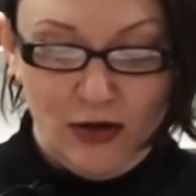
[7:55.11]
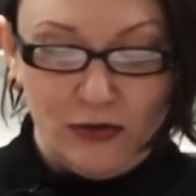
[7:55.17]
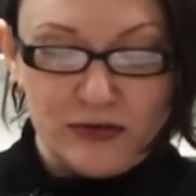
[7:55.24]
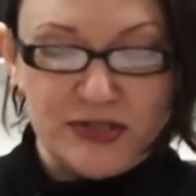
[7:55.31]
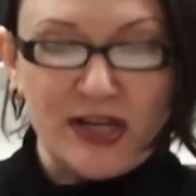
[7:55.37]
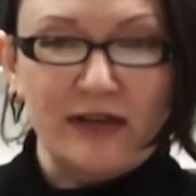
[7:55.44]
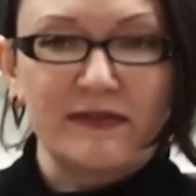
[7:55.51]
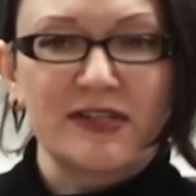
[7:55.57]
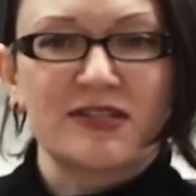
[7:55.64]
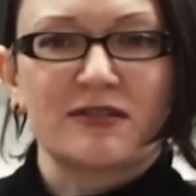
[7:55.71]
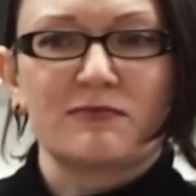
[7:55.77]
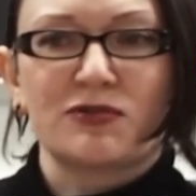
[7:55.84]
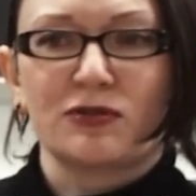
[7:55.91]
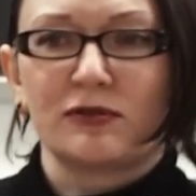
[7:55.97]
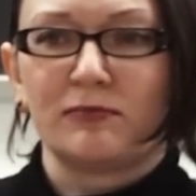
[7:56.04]
or as having
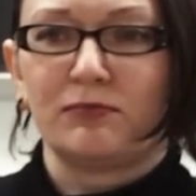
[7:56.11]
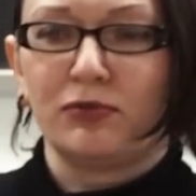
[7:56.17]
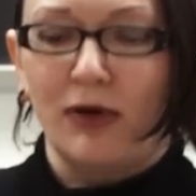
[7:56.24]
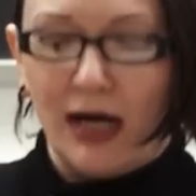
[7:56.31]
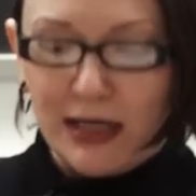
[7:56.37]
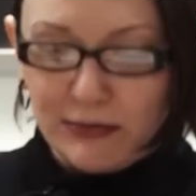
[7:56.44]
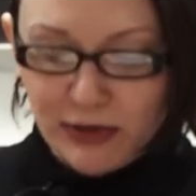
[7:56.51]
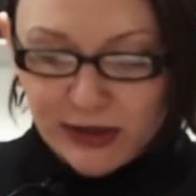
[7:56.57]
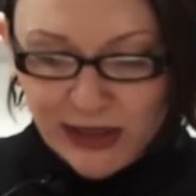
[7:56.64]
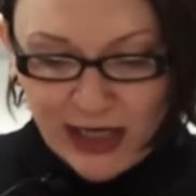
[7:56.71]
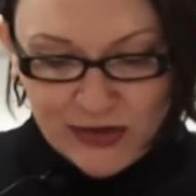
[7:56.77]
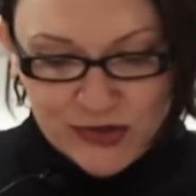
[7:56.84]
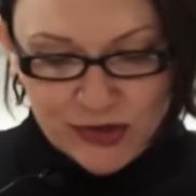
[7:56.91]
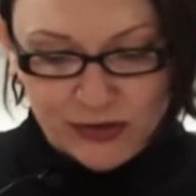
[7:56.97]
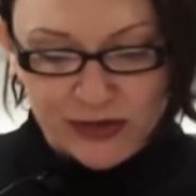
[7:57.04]
some sort of primal
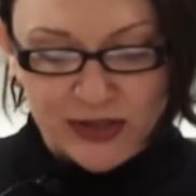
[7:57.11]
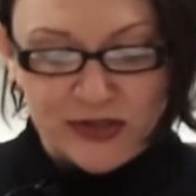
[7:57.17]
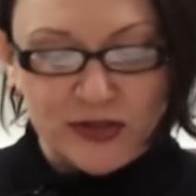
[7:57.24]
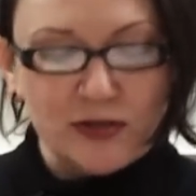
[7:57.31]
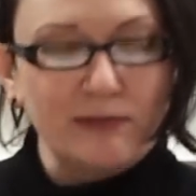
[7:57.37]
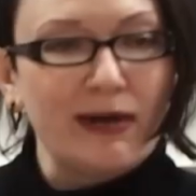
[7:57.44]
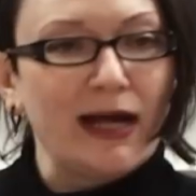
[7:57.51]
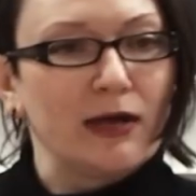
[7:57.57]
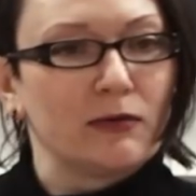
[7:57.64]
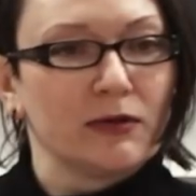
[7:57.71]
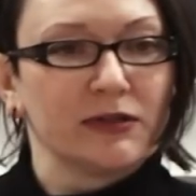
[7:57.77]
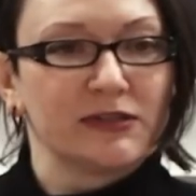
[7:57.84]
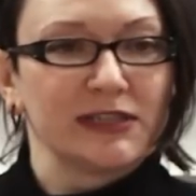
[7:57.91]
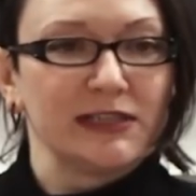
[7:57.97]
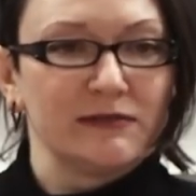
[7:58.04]
nature that's too
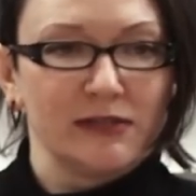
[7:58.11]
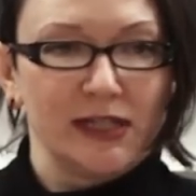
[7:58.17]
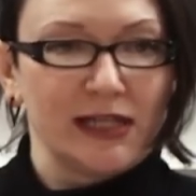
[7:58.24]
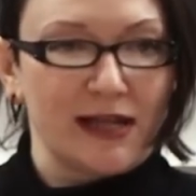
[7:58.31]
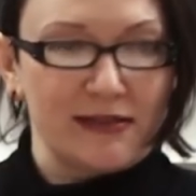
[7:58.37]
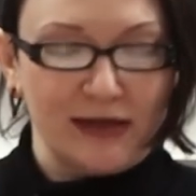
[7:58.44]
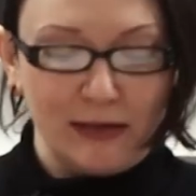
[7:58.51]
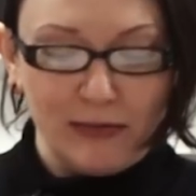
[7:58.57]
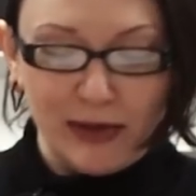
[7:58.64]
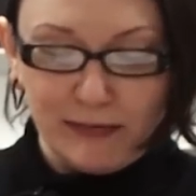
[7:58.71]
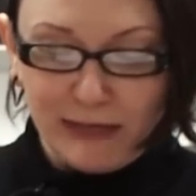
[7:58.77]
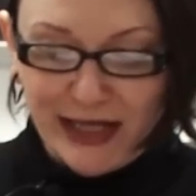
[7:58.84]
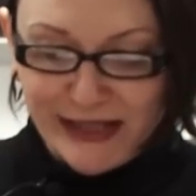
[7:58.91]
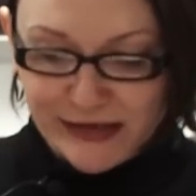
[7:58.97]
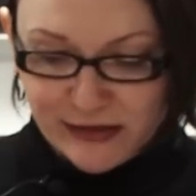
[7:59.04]
backward to live on anything but
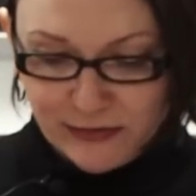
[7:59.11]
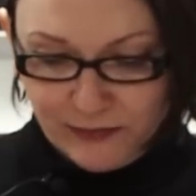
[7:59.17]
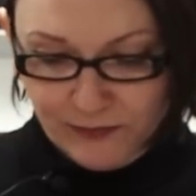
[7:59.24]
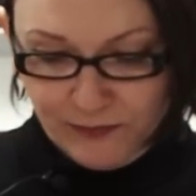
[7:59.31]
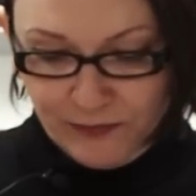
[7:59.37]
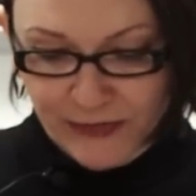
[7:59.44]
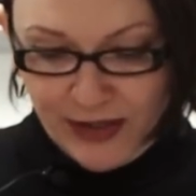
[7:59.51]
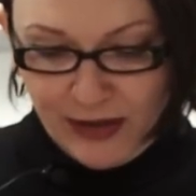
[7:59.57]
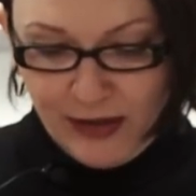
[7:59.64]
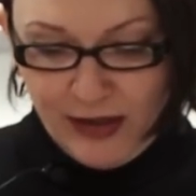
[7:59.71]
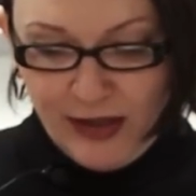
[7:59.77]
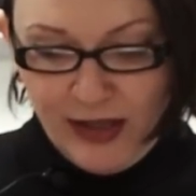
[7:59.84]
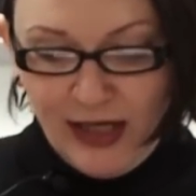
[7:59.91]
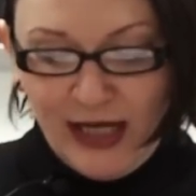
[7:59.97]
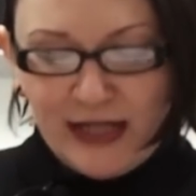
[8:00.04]
meat.
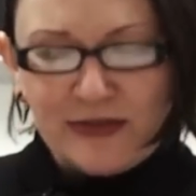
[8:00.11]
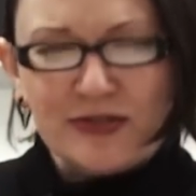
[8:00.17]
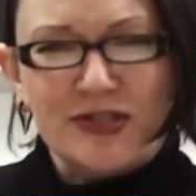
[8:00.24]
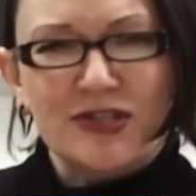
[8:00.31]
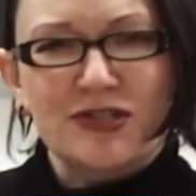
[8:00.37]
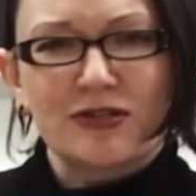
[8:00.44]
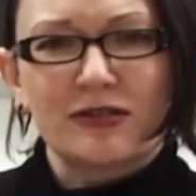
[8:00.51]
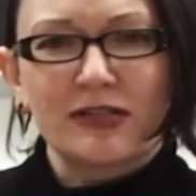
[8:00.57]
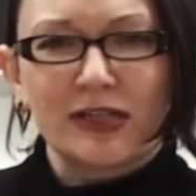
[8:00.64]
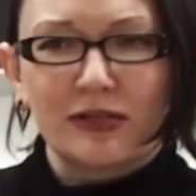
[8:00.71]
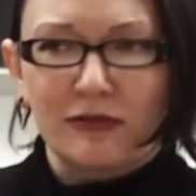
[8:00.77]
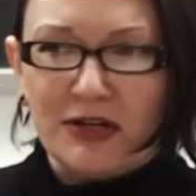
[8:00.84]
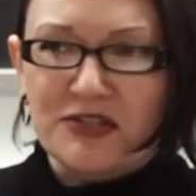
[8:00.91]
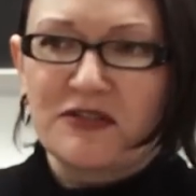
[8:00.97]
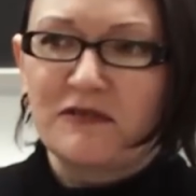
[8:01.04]
And there's a certain
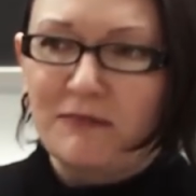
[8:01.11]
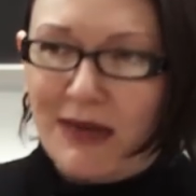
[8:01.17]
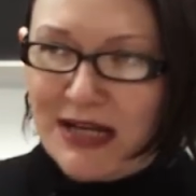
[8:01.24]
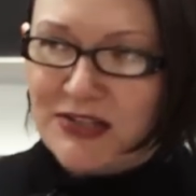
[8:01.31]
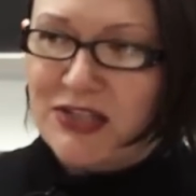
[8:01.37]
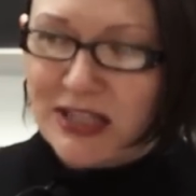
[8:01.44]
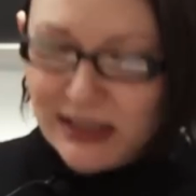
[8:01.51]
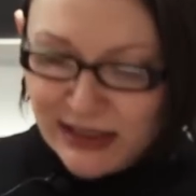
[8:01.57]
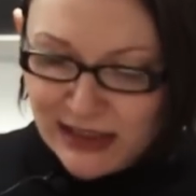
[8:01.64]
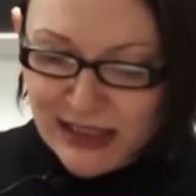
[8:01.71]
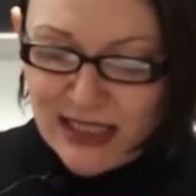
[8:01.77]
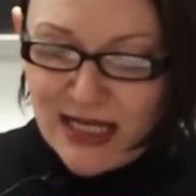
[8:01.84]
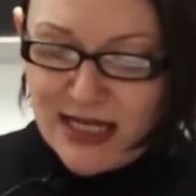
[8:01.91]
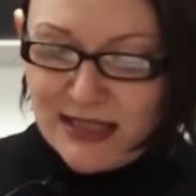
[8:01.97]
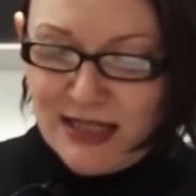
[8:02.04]
aggressive
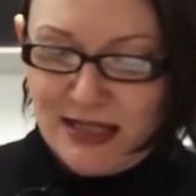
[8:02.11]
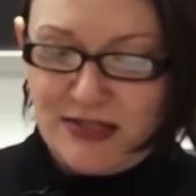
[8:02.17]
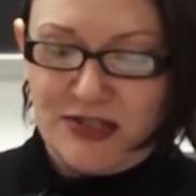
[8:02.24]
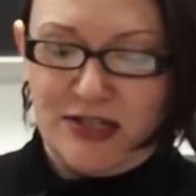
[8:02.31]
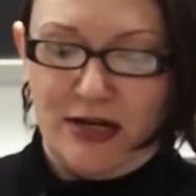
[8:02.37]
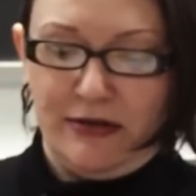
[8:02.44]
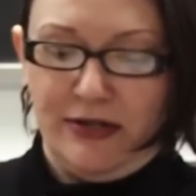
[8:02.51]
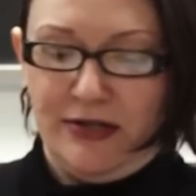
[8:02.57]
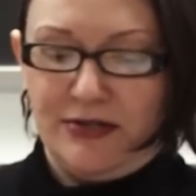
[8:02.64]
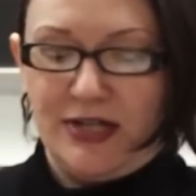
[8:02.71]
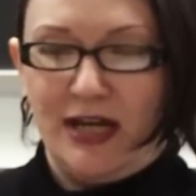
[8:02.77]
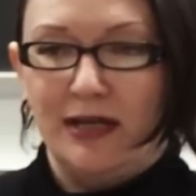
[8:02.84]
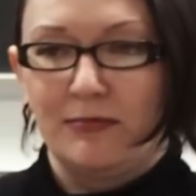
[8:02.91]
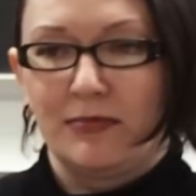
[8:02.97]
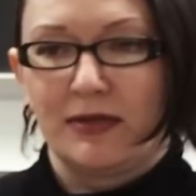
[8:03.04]
masculinity in that
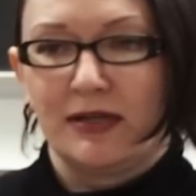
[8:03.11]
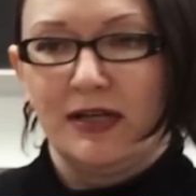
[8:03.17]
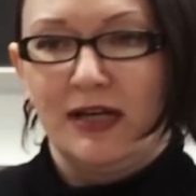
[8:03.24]
stereotype